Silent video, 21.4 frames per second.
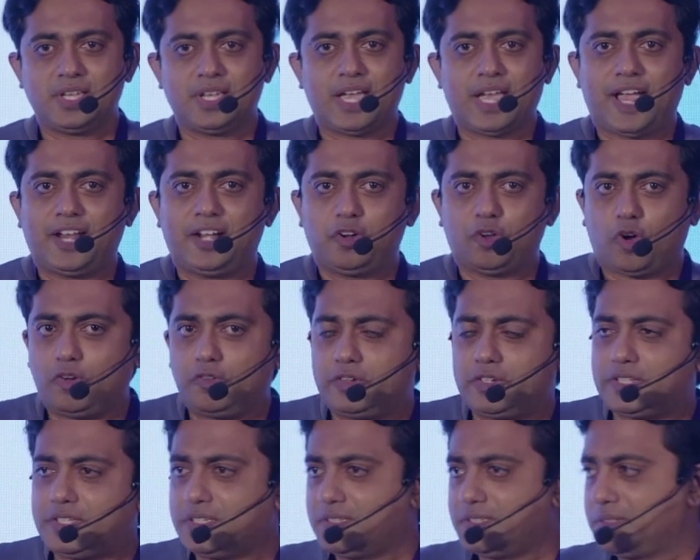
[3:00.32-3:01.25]
and over
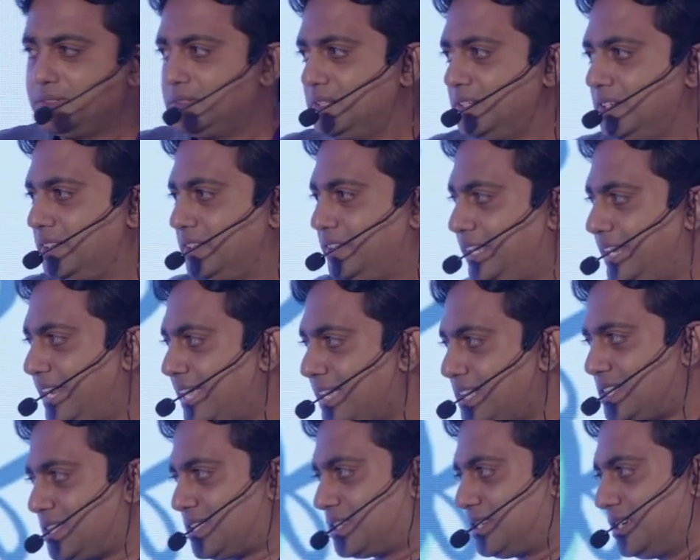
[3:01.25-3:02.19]
the
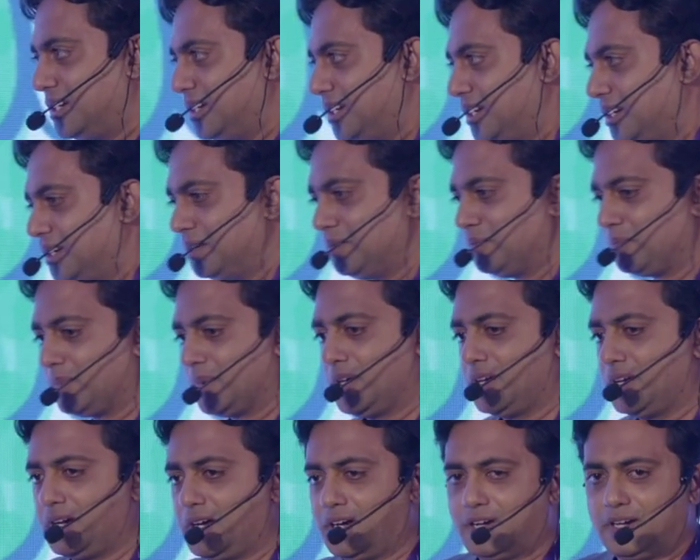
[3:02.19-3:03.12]
next
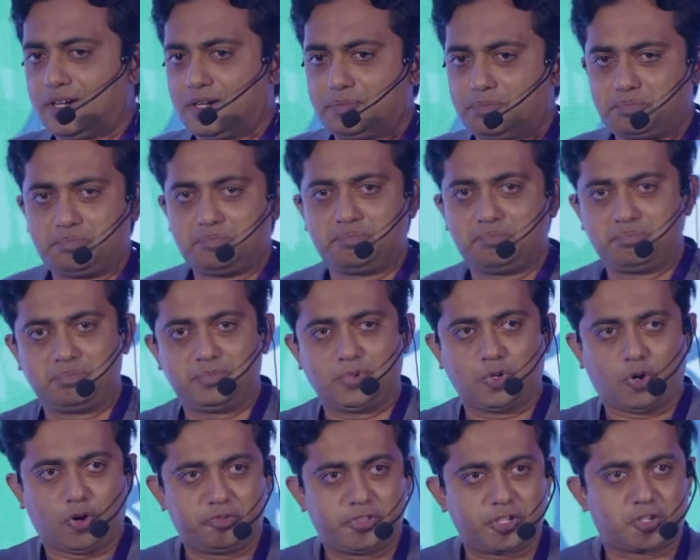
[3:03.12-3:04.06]

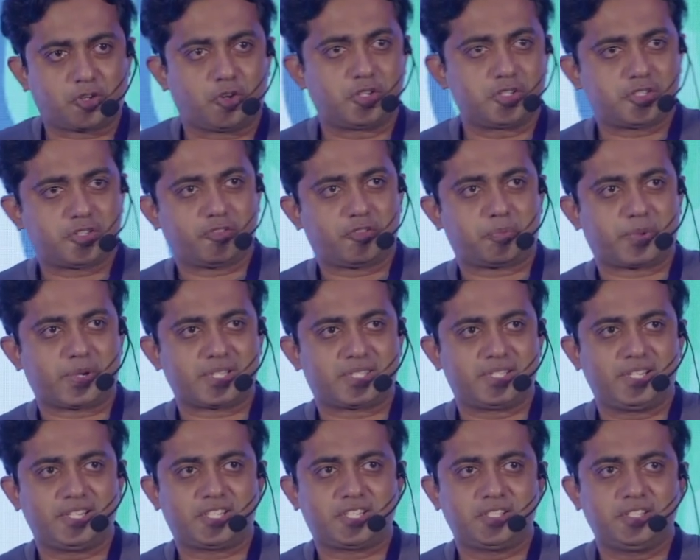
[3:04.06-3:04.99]
of the course of the
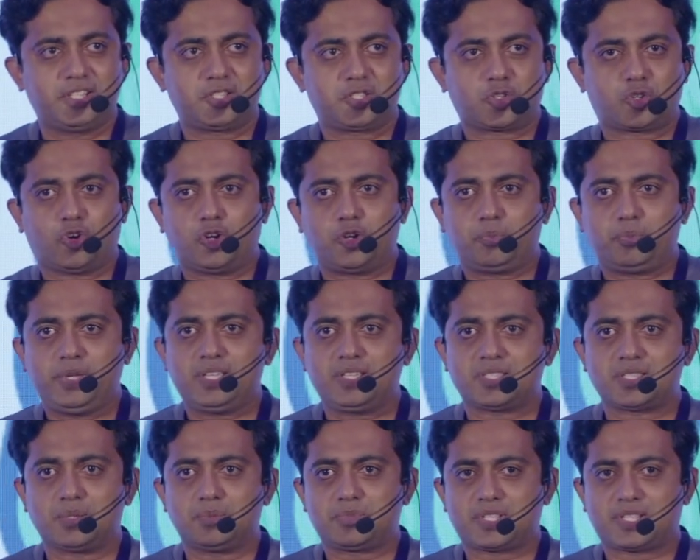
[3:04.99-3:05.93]
presentation, there's going to be
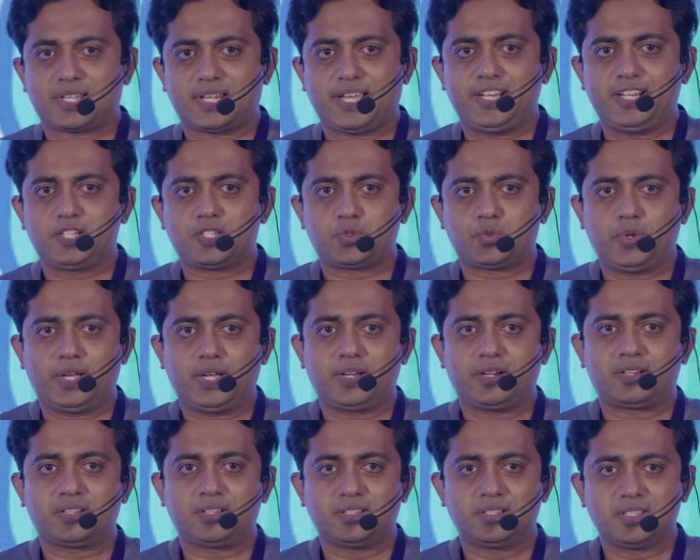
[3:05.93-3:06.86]
some slides where
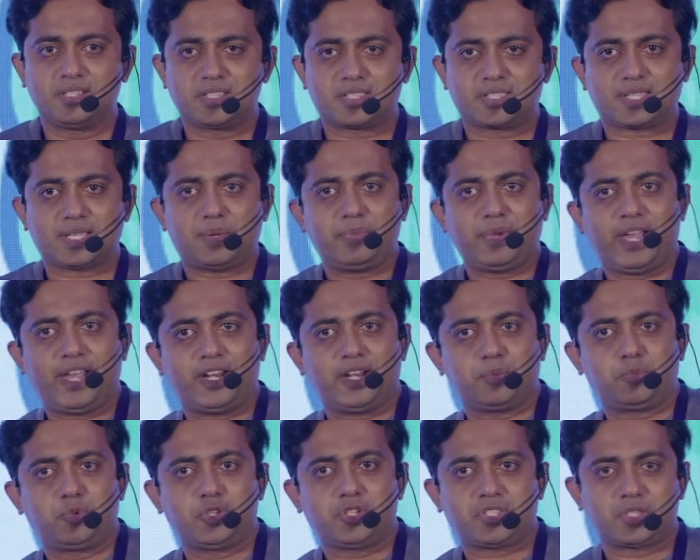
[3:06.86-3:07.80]
some
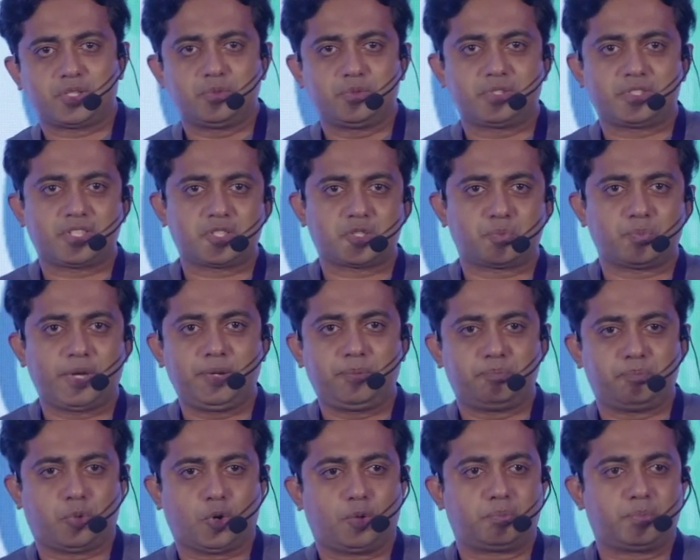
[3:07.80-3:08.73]
AWS services might
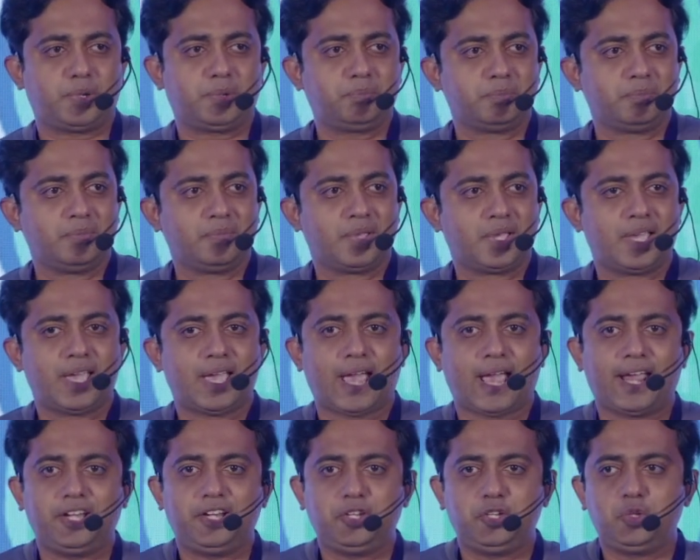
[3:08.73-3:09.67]
pop up,
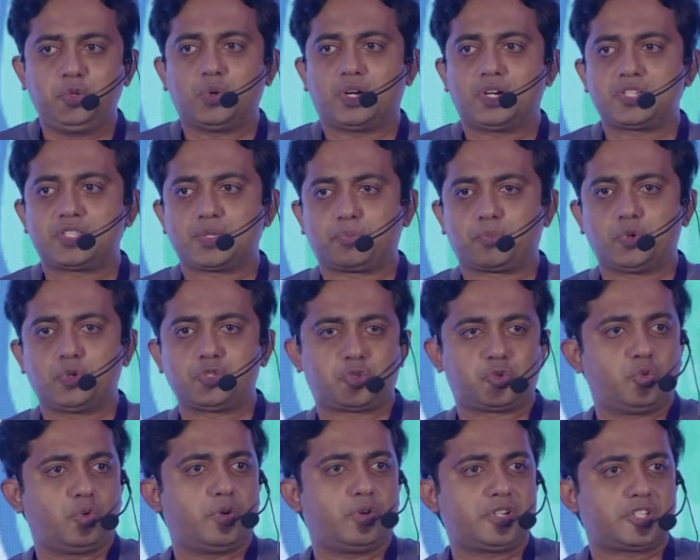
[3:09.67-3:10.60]
and you are supposed,
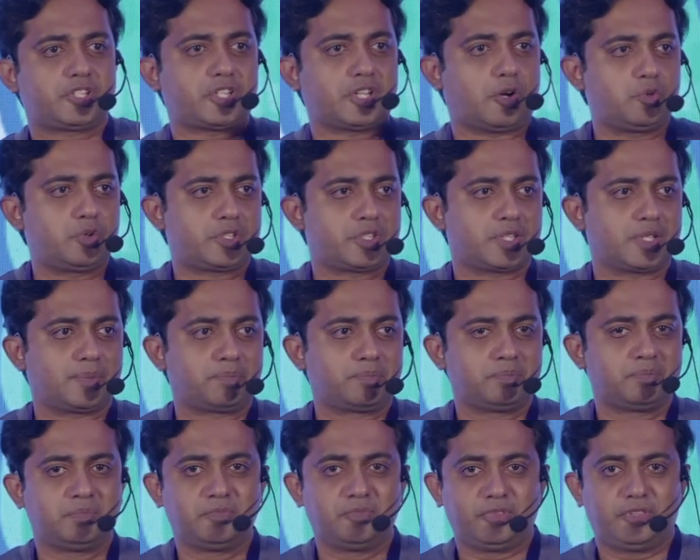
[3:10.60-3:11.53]
whoever shouts up
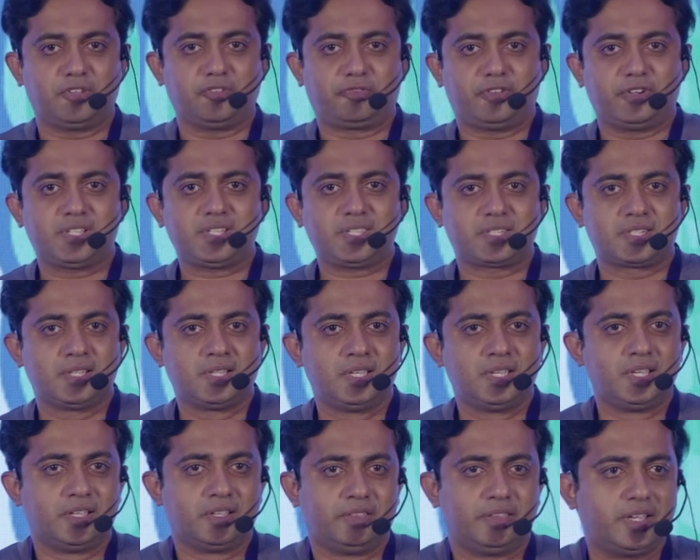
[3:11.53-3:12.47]
the first,
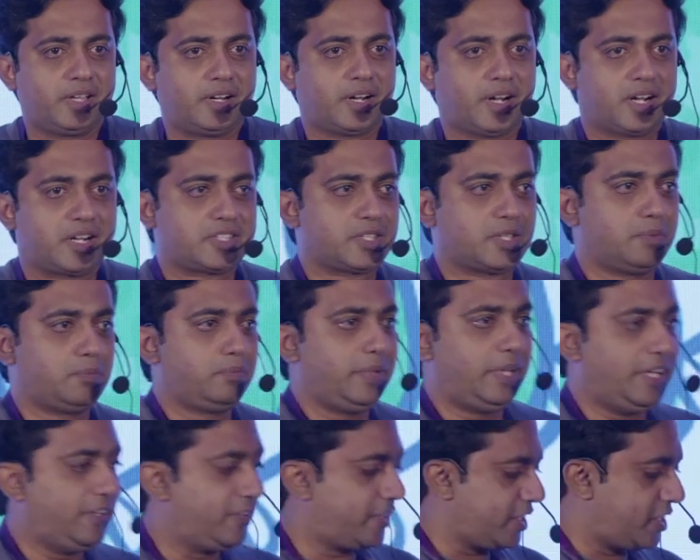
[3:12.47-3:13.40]
there are some
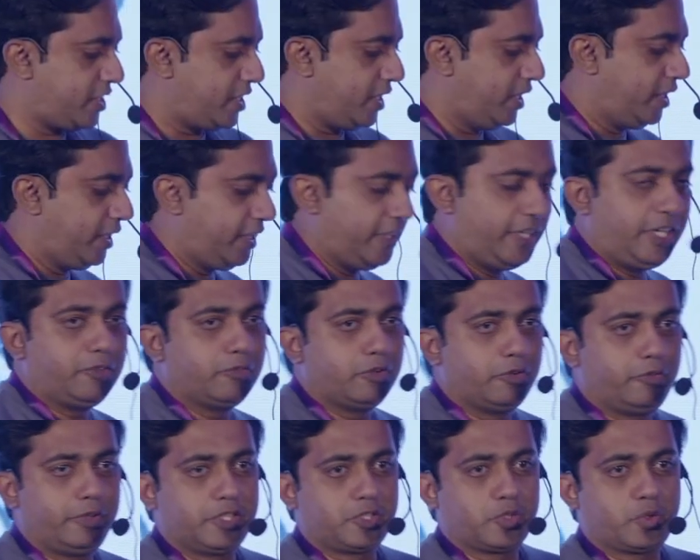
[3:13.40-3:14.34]
interesting
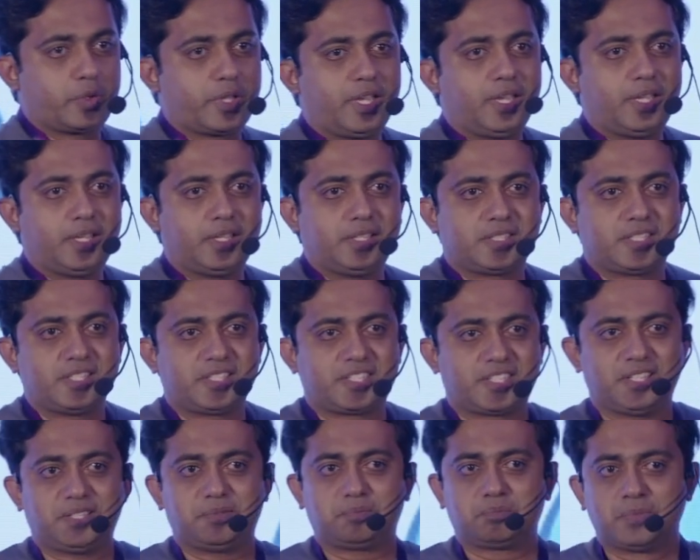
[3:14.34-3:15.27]
giveaways, okay? It's
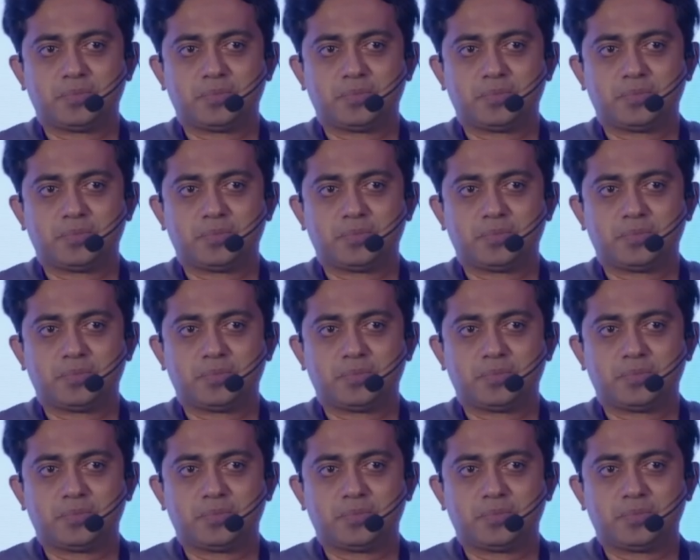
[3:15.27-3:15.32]
a